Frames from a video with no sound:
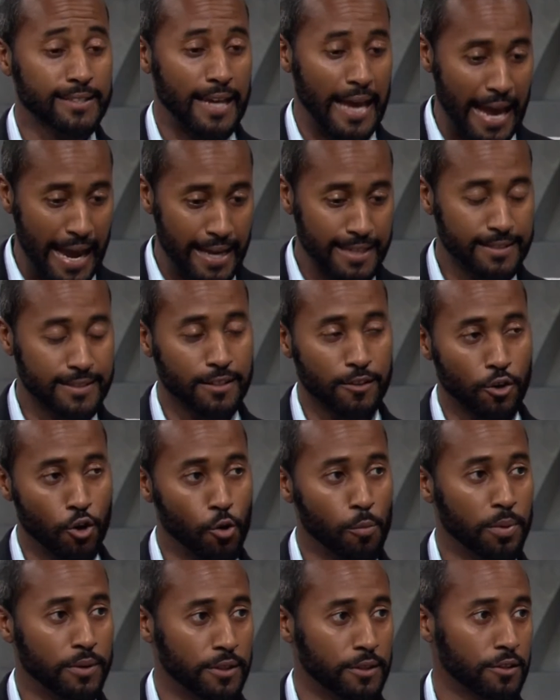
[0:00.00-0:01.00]
asking
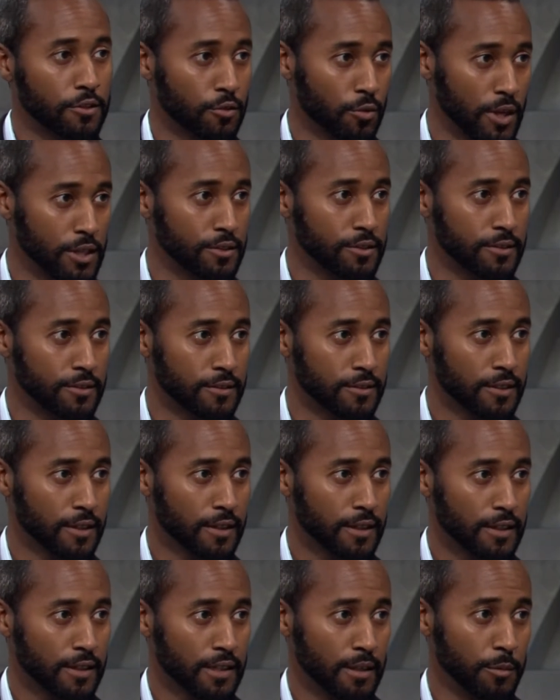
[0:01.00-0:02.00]
open-ended questions
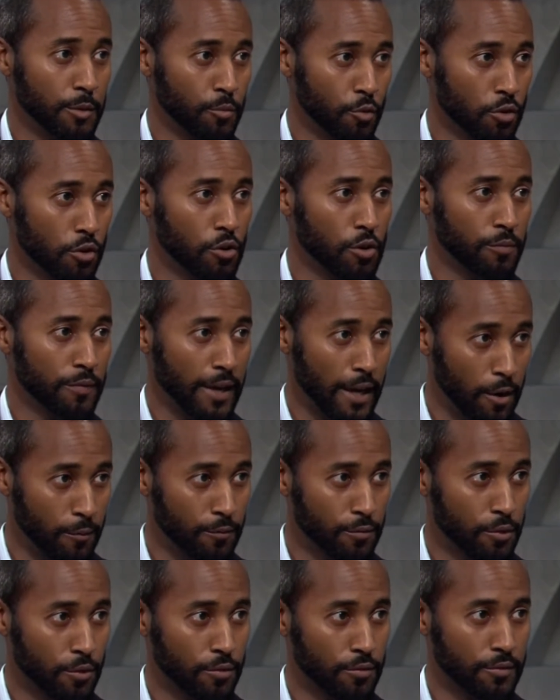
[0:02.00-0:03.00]
can be more
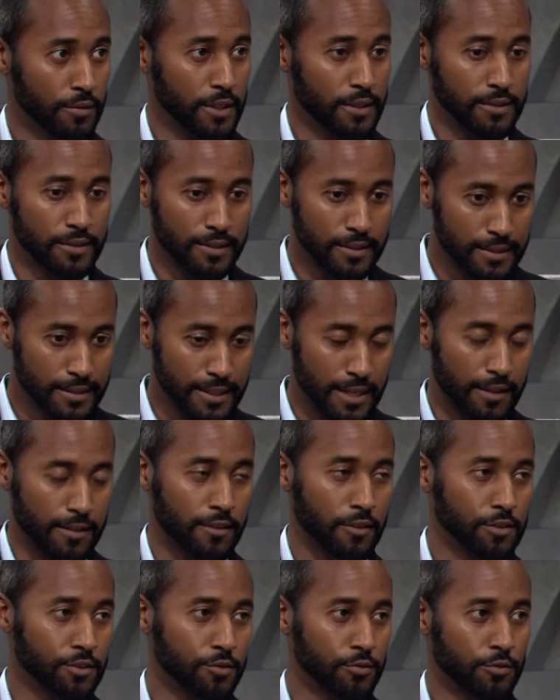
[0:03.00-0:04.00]
helpful than telling
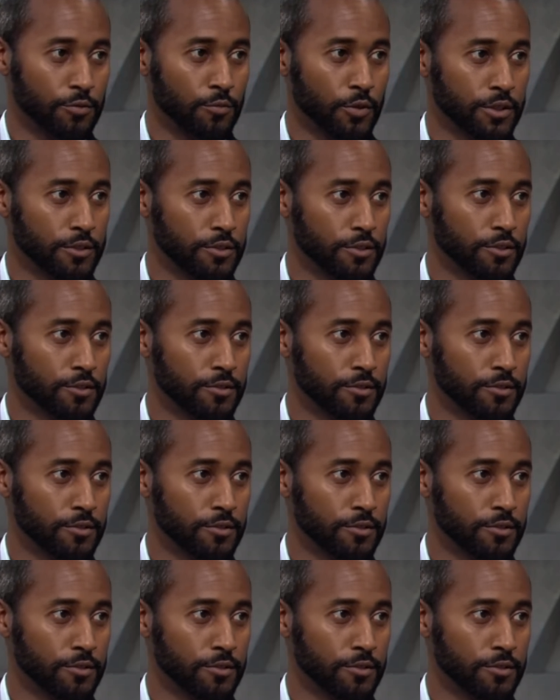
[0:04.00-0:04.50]
our children what to do.